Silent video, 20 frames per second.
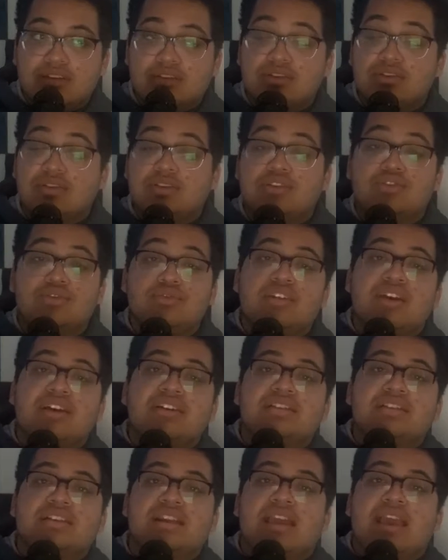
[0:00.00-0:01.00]

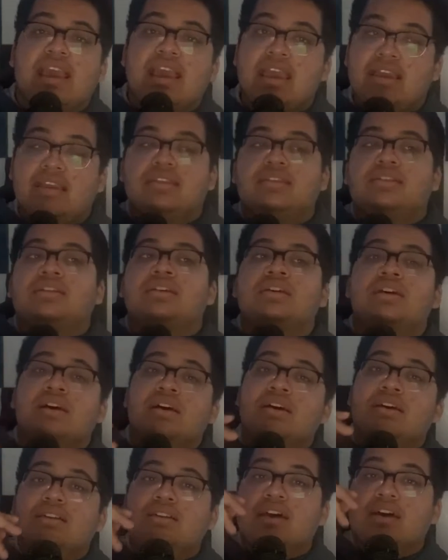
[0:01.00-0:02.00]
2008.
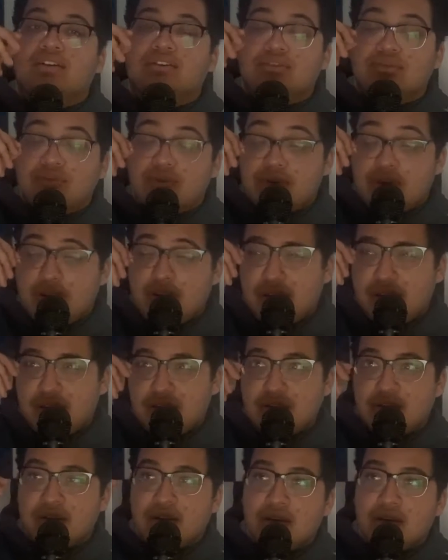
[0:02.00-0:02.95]
That was when